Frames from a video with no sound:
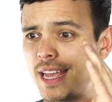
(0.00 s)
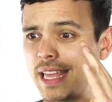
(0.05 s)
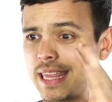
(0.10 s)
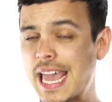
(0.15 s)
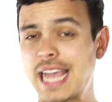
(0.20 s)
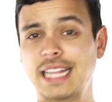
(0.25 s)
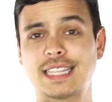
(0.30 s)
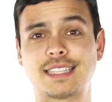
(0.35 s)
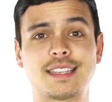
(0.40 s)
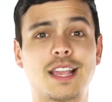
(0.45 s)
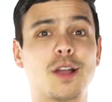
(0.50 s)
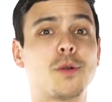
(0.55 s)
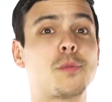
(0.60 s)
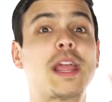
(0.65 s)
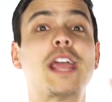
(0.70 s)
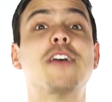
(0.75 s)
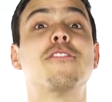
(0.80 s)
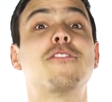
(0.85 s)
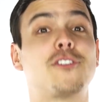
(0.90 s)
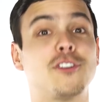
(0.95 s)
That's a
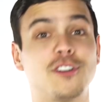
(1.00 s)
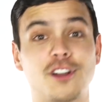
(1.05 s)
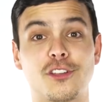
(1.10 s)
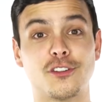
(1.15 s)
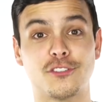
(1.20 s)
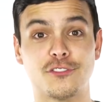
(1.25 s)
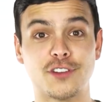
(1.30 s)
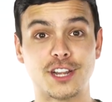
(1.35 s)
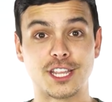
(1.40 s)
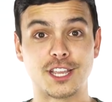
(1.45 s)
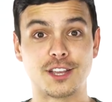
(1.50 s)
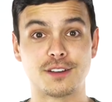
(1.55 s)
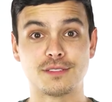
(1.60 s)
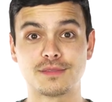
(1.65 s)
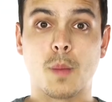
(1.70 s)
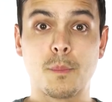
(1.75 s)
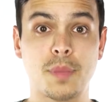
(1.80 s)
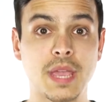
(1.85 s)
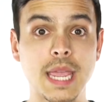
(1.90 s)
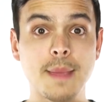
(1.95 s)
rant for another video.
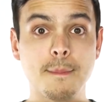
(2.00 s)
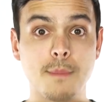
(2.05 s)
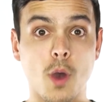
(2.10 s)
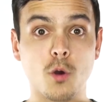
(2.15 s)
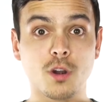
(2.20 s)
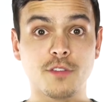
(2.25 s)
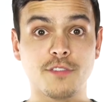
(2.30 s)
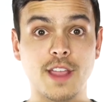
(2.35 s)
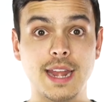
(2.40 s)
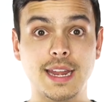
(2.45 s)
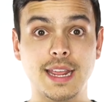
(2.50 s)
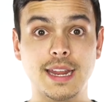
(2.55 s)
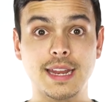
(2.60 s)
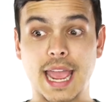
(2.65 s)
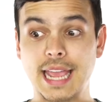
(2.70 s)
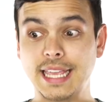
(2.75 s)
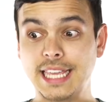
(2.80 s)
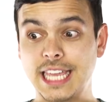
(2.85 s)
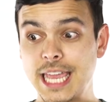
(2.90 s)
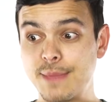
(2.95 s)
But being motivated
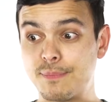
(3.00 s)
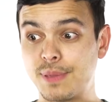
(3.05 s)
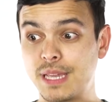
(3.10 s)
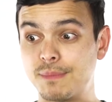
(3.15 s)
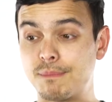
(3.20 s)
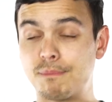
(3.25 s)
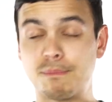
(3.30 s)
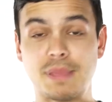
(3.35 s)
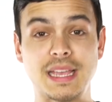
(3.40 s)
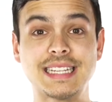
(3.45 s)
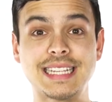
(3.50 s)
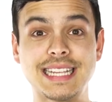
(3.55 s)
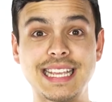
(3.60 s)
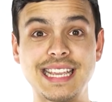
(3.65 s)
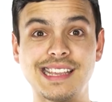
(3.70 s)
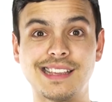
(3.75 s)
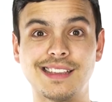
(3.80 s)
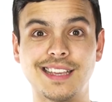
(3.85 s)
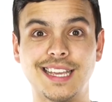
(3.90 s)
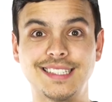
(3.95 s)
and keeping
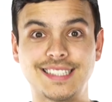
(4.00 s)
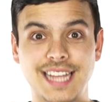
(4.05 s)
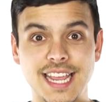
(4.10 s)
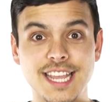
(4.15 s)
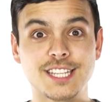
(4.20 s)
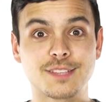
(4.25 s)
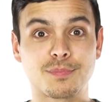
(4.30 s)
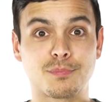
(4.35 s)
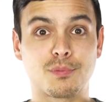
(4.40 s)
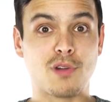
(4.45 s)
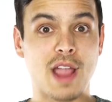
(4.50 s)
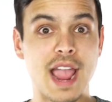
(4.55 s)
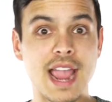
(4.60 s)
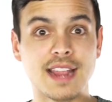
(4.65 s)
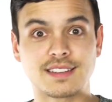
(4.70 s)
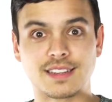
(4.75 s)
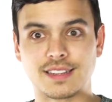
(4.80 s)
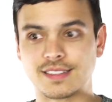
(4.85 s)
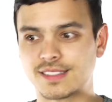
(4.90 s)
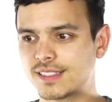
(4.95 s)
busy, it takes
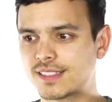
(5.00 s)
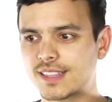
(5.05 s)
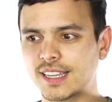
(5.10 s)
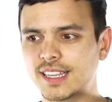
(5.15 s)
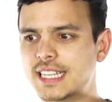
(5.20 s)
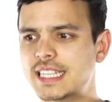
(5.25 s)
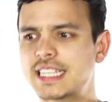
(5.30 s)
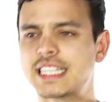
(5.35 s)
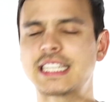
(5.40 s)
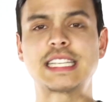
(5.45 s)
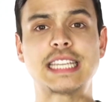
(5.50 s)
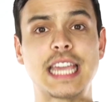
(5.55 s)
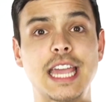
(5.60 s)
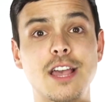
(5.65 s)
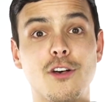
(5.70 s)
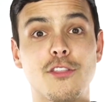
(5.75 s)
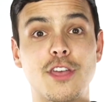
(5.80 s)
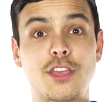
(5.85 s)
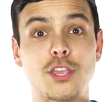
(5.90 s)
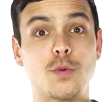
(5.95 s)
practice. It's like a
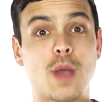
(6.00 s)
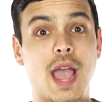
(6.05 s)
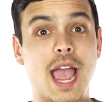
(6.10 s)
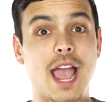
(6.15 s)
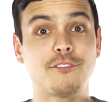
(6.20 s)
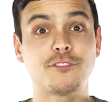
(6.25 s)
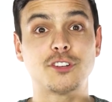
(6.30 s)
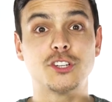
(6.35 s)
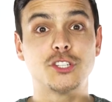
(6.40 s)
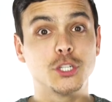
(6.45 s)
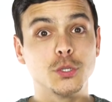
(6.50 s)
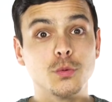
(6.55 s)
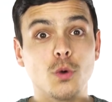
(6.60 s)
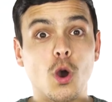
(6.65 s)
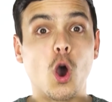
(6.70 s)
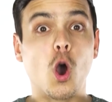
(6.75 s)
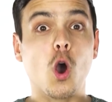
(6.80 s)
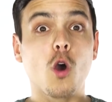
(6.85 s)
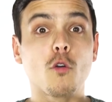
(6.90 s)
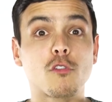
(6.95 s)
skill that you have to
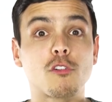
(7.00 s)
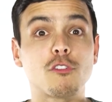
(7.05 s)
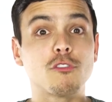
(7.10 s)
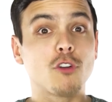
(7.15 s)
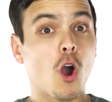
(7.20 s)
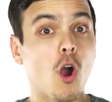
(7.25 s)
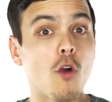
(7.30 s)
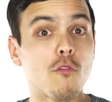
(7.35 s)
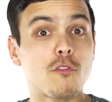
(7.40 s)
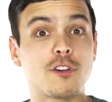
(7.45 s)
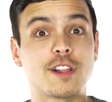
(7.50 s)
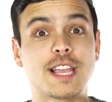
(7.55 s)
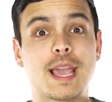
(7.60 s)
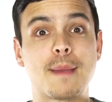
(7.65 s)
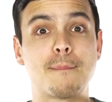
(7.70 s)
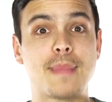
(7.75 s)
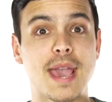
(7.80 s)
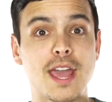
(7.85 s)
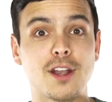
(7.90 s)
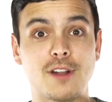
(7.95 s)
do over and over to
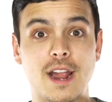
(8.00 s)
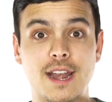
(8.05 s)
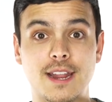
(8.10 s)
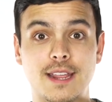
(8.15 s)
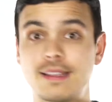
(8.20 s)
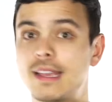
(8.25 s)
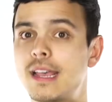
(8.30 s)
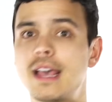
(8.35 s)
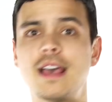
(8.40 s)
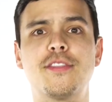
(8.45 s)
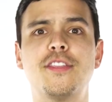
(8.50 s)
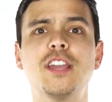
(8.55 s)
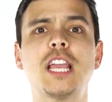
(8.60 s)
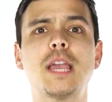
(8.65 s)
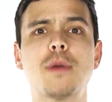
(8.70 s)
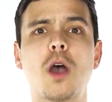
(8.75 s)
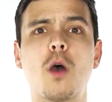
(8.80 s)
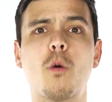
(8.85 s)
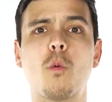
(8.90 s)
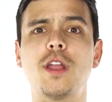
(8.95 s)
get better at it.
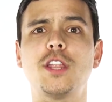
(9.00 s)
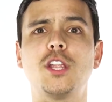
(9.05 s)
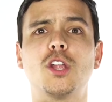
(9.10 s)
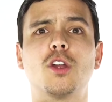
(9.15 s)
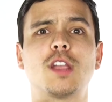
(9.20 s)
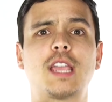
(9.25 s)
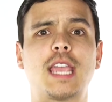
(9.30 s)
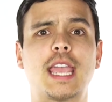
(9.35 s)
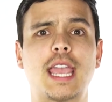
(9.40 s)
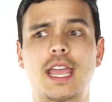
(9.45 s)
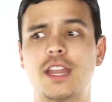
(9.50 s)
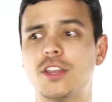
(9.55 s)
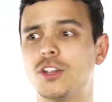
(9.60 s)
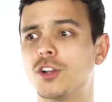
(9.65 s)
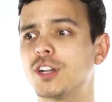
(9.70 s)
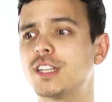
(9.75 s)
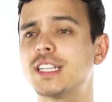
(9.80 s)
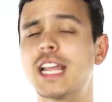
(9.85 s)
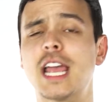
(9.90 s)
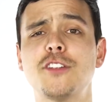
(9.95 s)
Think about when you're a kid.
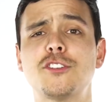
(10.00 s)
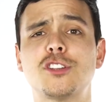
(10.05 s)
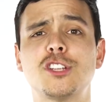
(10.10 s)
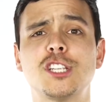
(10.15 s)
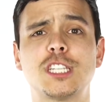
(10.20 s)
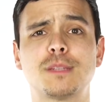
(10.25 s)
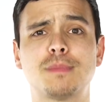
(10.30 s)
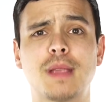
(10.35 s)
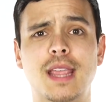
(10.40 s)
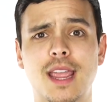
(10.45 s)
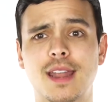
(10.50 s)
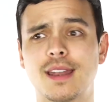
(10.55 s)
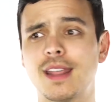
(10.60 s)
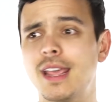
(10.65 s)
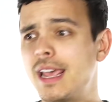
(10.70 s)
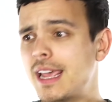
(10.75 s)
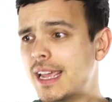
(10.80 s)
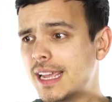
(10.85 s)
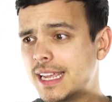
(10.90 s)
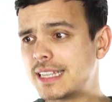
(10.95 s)
Your attention span
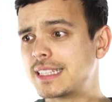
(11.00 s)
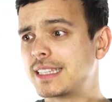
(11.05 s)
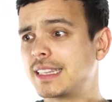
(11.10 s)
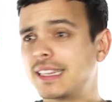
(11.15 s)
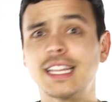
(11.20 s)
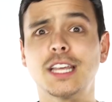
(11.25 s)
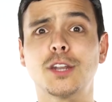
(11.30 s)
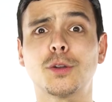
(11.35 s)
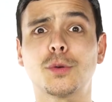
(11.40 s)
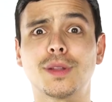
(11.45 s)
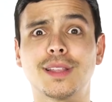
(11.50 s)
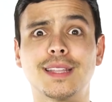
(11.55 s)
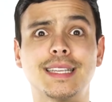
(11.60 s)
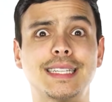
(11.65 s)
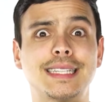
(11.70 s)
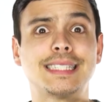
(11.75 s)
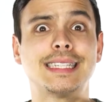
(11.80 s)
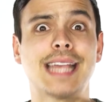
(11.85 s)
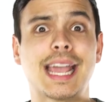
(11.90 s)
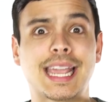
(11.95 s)
is
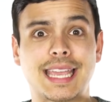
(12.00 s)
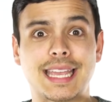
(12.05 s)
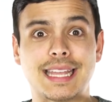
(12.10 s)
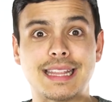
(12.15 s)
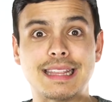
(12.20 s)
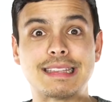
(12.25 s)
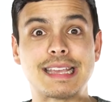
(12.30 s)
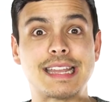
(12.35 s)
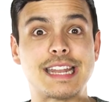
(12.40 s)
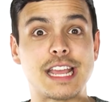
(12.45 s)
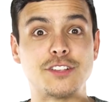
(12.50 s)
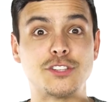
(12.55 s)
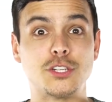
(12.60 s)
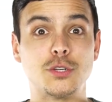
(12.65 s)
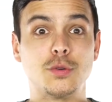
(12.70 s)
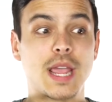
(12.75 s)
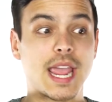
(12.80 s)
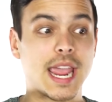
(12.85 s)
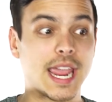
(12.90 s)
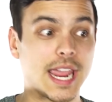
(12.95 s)
literally seconds, and as
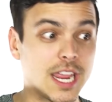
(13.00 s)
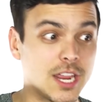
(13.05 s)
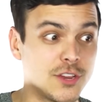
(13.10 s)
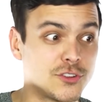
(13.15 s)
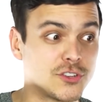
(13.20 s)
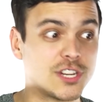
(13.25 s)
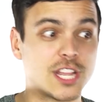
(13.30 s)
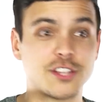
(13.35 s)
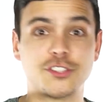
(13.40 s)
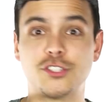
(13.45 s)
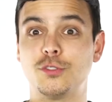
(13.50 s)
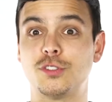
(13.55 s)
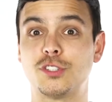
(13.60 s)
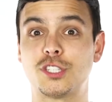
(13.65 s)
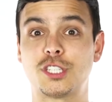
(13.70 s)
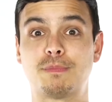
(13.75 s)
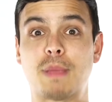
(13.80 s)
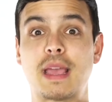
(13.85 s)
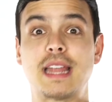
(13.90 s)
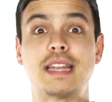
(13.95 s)
you age and as you
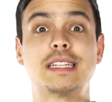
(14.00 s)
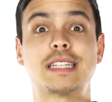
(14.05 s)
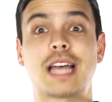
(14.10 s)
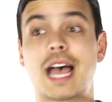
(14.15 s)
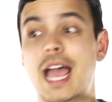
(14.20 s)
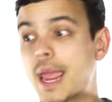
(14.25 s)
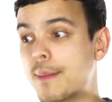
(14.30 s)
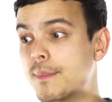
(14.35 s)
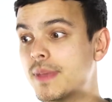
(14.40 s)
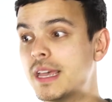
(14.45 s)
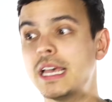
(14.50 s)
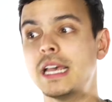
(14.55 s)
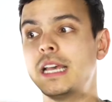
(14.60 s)
spend time